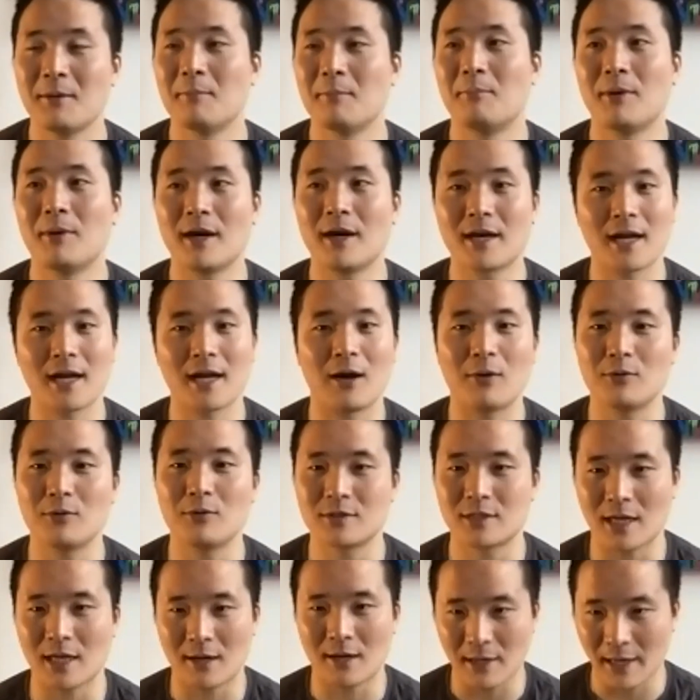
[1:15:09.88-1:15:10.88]
But I
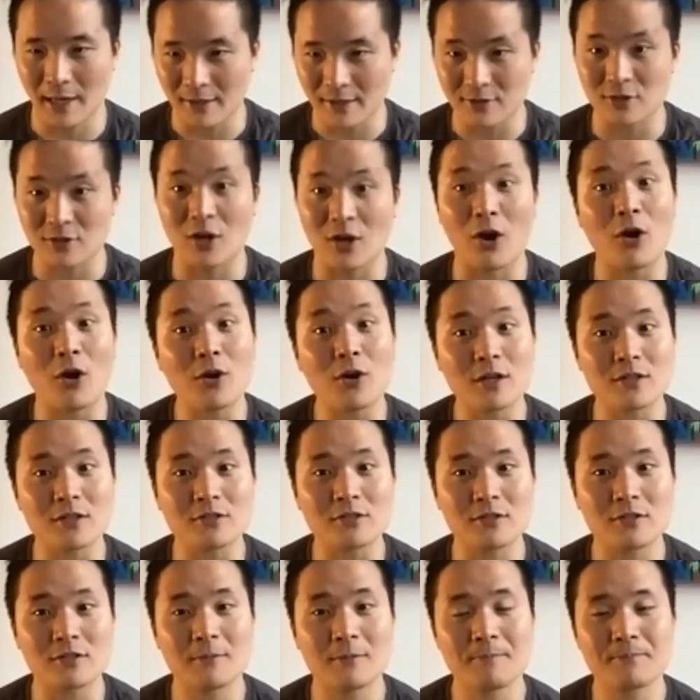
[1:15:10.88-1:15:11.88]
was as an
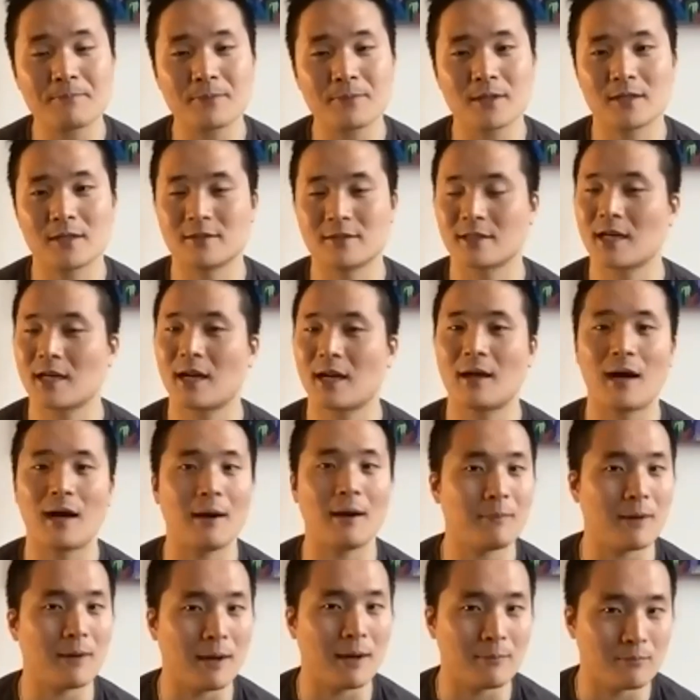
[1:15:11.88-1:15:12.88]
artist, because again,
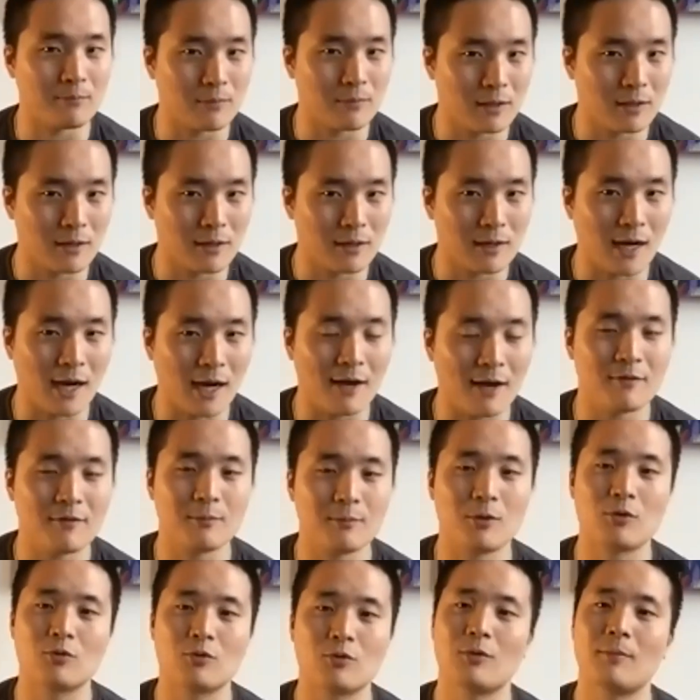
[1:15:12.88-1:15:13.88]
I have a
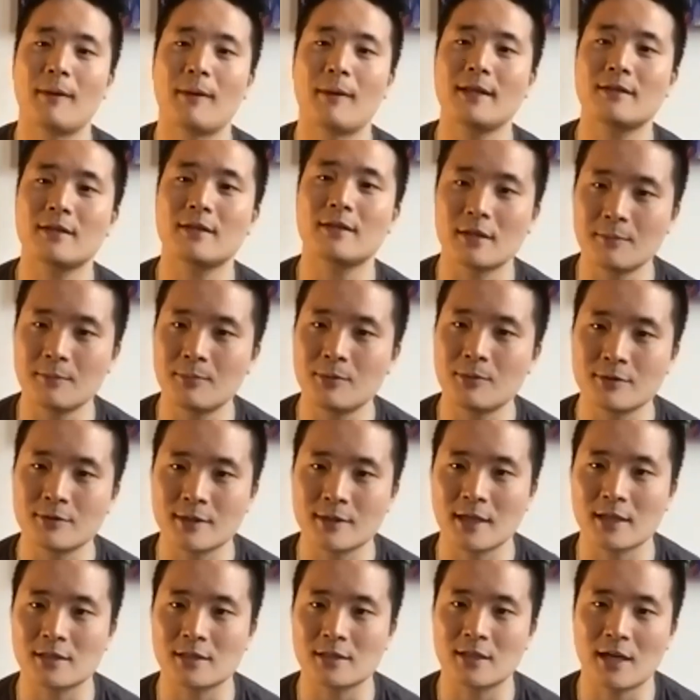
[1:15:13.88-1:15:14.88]
more romantic impulse
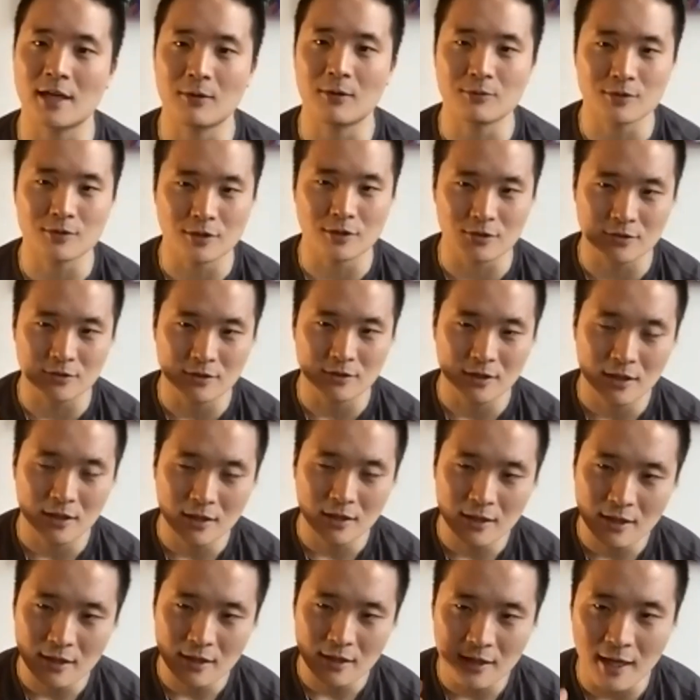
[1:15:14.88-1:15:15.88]
actually. I was just
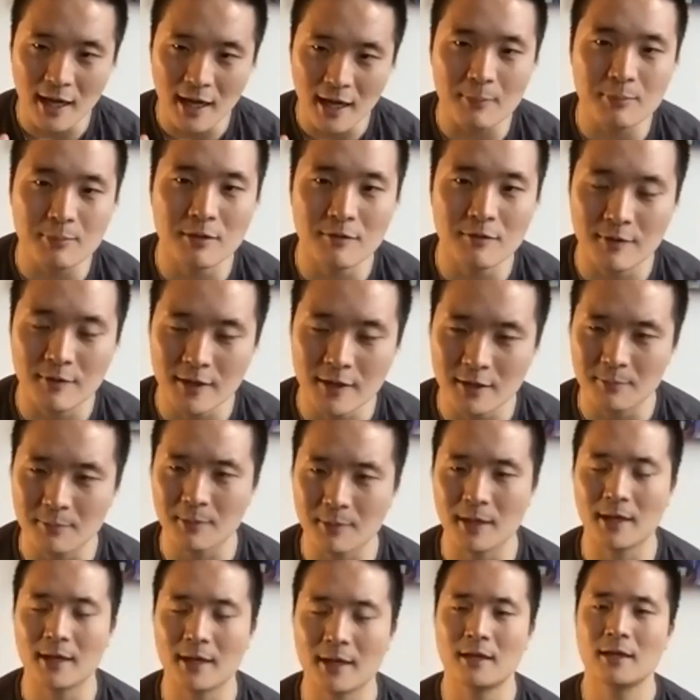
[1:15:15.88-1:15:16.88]
captivated
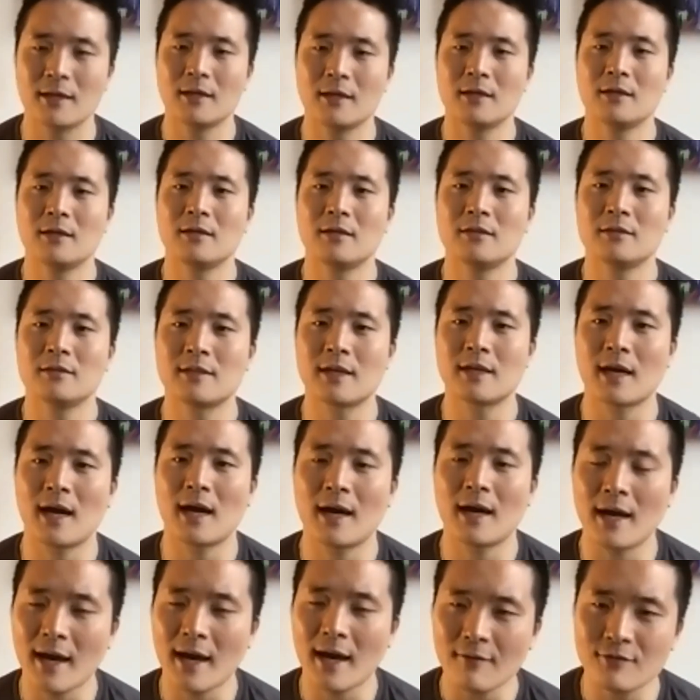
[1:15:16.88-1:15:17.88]
by saying, I
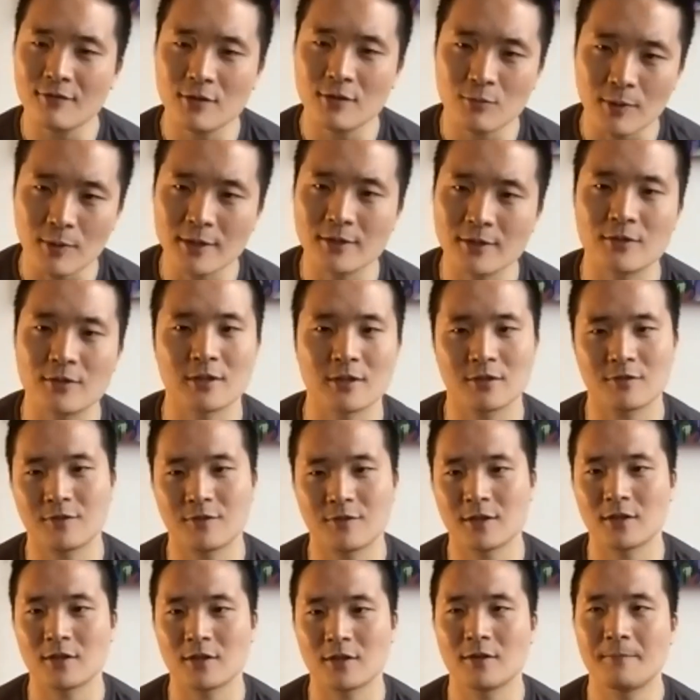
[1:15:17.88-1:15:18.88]
have to render this
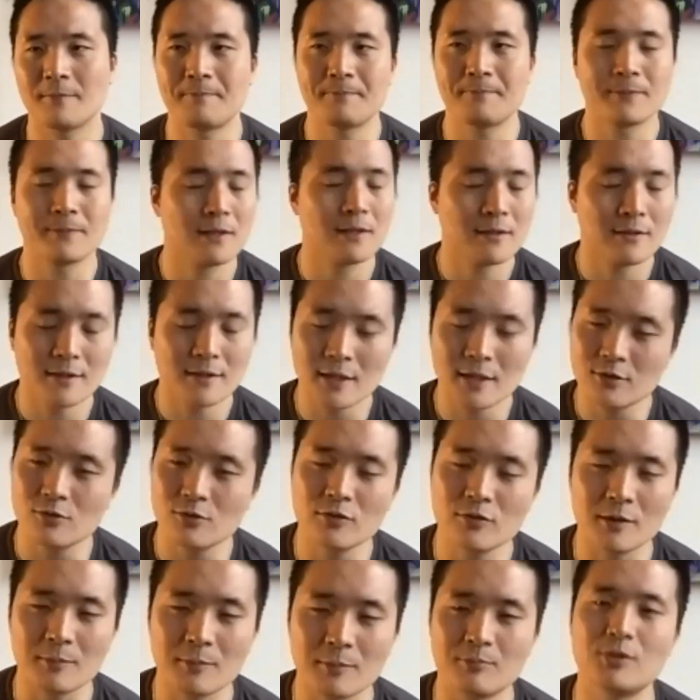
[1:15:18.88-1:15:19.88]
figure. Mm. This will
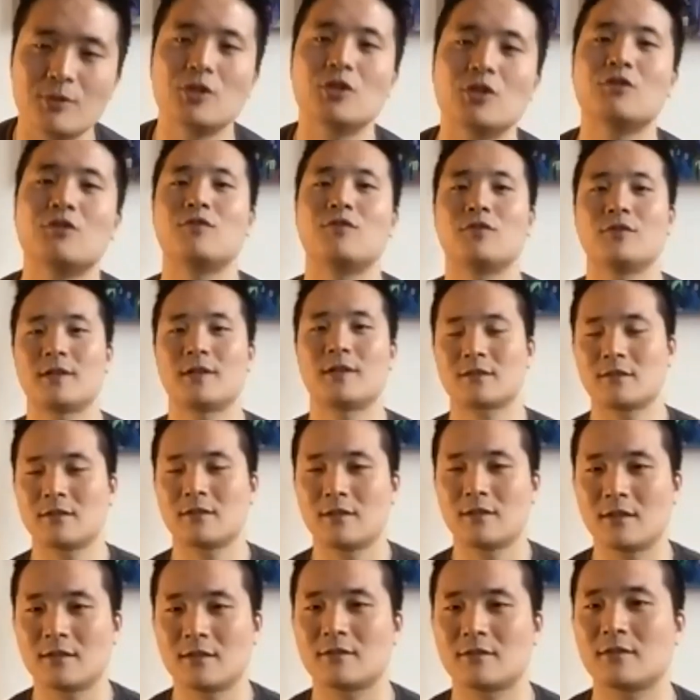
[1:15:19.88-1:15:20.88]
look beautiful next to
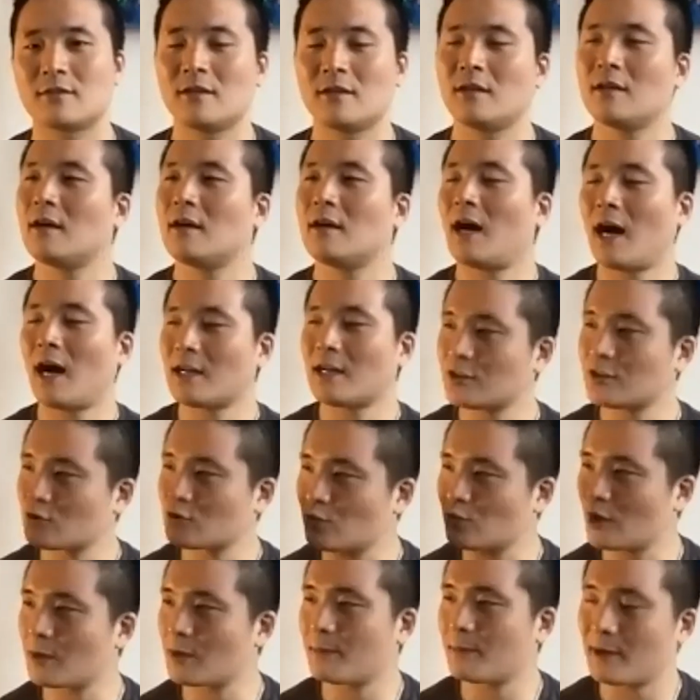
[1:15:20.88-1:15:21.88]
this. I just
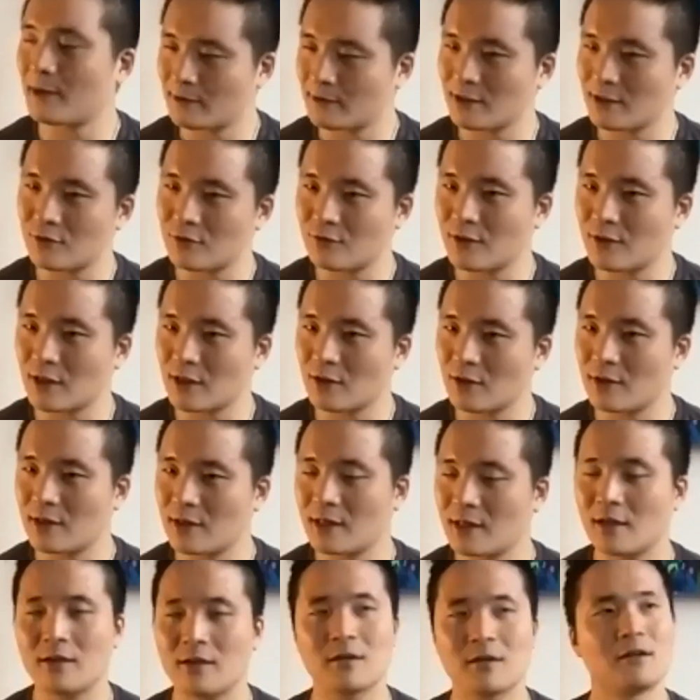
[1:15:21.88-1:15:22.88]
read about this figure
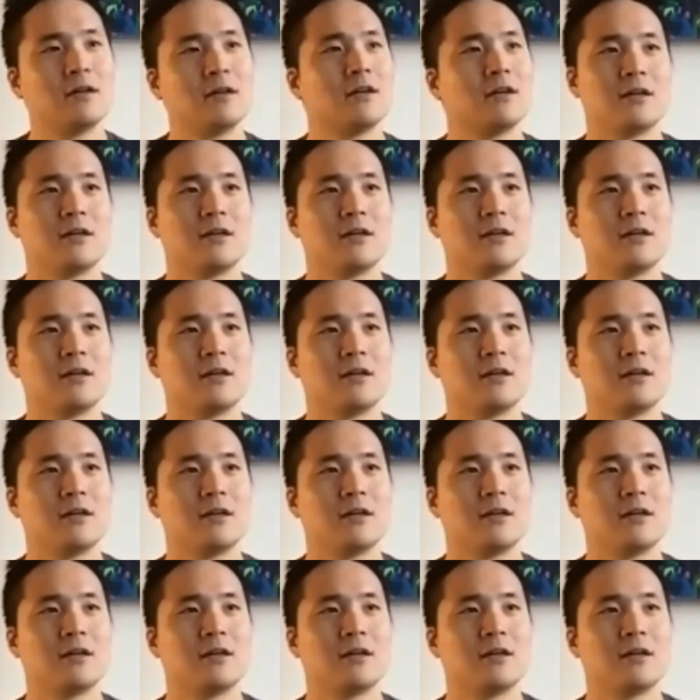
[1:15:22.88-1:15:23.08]
here.